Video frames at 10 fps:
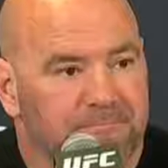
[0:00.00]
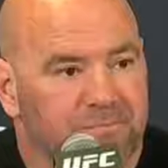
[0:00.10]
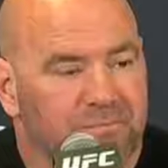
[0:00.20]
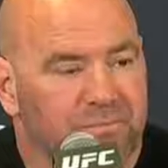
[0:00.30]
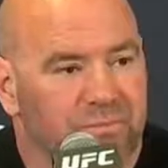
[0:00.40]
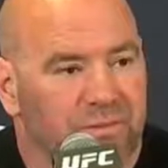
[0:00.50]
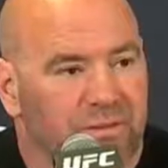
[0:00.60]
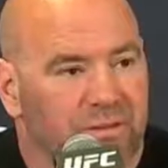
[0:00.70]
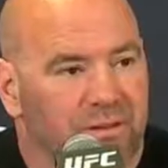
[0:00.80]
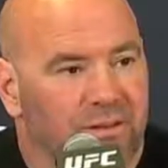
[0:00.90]
Hey, Dana, how
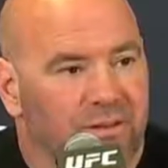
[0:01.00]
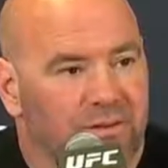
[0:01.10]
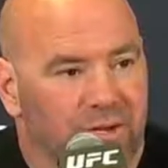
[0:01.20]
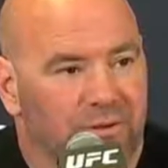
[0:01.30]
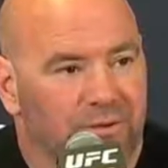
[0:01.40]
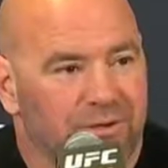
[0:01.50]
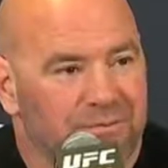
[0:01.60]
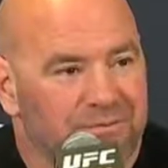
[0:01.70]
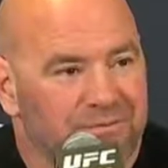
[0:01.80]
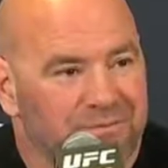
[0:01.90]
you doing? Good, how are you?
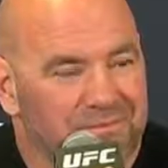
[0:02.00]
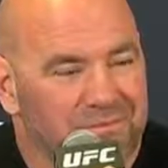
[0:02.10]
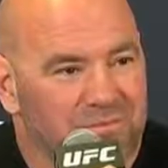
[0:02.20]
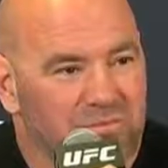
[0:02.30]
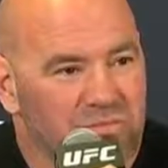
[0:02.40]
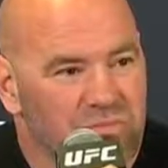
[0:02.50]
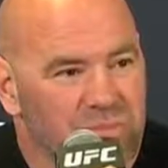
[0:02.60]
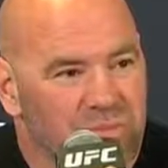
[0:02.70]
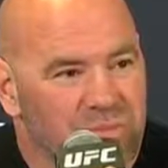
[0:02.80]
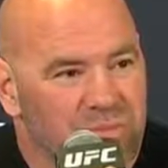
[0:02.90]
Very well, thank you.
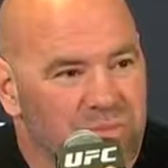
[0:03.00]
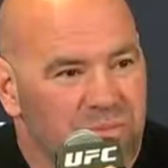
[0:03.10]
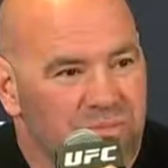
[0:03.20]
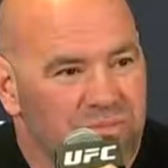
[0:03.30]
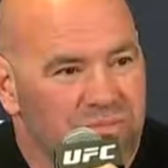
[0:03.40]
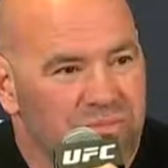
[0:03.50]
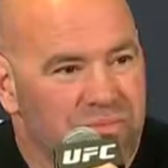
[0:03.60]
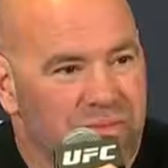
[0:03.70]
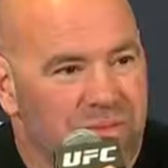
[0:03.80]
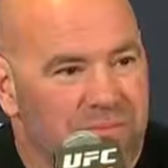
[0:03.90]
Um,
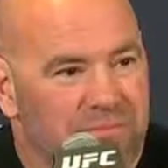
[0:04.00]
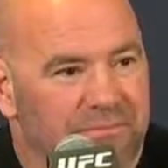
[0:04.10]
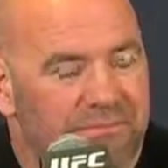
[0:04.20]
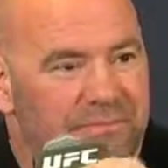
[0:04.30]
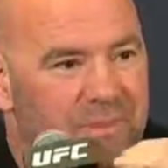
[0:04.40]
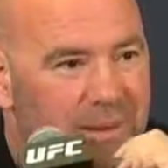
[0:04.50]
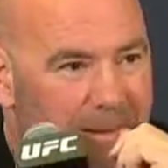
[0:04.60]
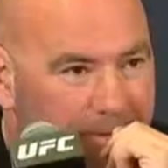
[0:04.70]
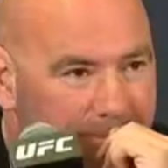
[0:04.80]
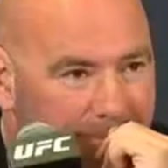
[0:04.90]
what
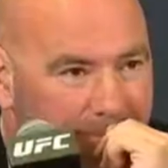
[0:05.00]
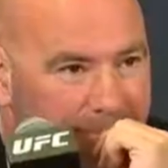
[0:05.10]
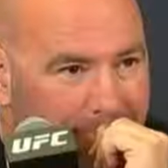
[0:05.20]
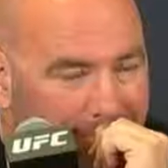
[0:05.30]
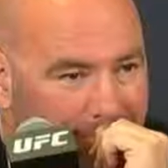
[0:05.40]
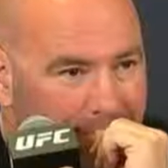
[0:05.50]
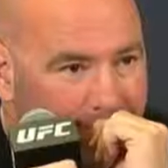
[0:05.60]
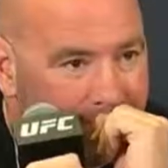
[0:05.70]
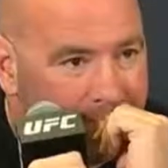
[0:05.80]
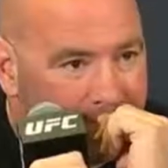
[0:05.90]
about, he's been talking
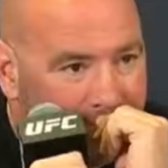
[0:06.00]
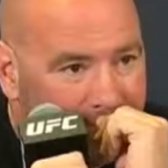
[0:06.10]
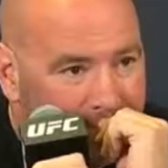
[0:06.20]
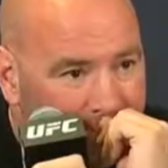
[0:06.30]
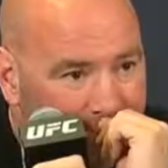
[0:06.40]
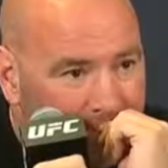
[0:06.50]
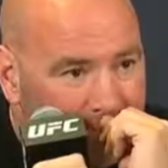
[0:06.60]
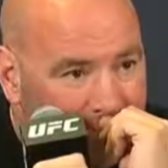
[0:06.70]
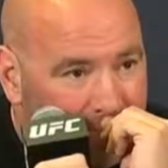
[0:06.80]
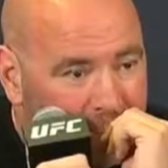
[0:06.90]
about wanting to bring a
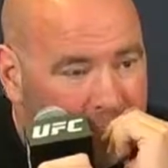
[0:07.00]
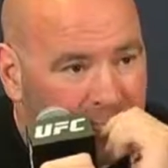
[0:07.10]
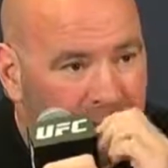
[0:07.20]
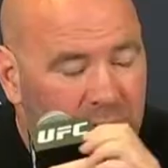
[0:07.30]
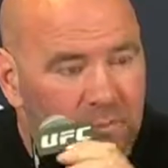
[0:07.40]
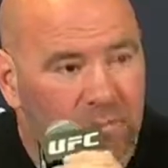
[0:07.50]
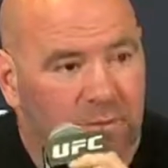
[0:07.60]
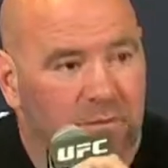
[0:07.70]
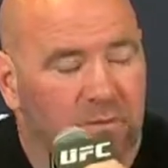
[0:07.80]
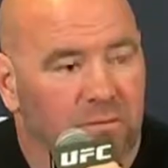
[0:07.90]
stadium fight
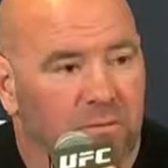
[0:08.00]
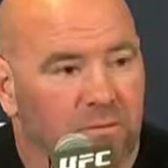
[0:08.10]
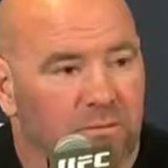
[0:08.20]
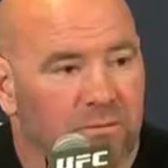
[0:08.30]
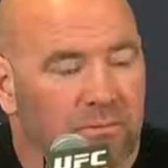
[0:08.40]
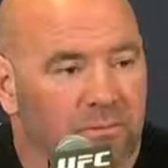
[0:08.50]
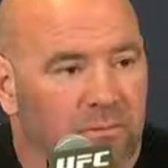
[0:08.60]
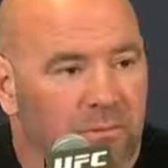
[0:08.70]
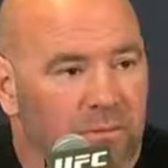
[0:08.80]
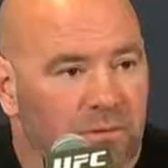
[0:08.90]
to, to the
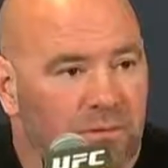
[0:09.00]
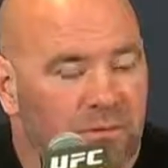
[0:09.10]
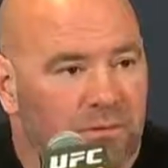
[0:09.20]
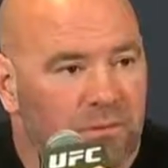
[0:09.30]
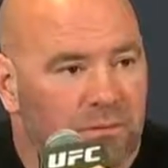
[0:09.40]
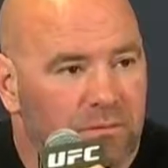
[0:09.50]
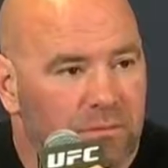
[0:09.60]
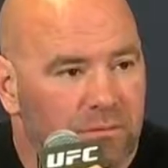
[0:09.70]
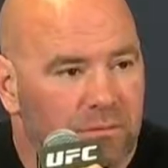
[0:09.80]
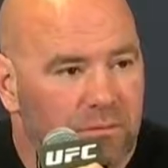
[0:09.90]
U K. He's obviously got a
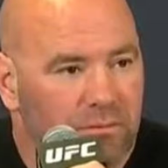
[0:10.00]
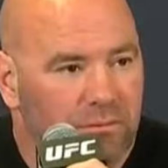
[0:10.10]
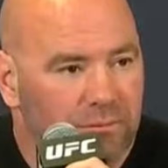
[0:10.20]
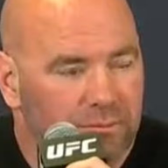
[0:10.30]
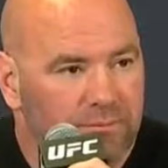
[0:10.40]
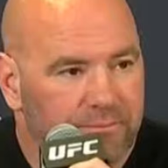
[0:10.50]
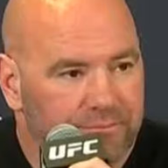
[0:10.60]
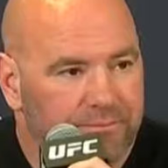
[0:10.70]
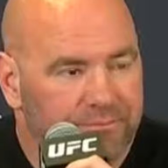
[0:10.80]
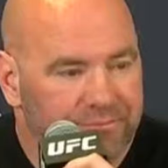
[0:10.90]
lot of heat behind him.
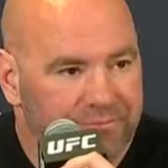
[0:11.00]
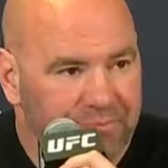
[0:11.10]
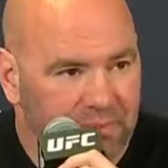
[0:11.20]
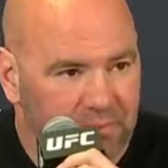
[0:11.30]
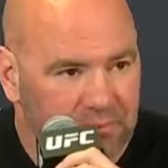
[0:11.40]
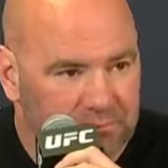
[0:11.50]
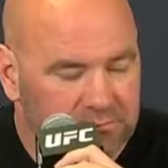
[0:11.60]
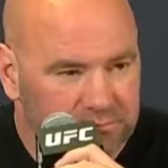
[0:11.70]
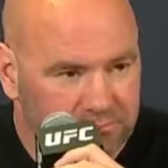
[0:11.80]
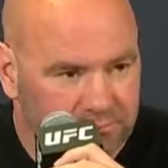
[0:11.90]
You know, he's a
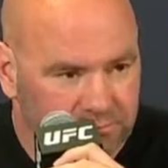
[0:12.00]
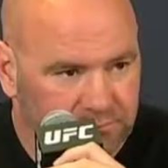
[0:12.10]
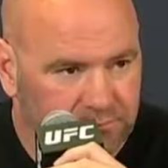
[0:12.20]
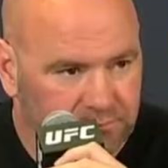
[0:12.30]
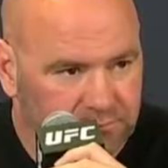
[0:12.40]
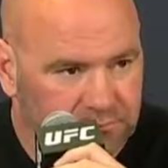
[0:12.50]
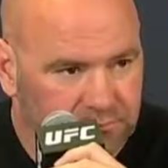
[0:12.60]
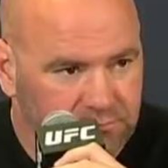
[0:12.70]
tremendous young man.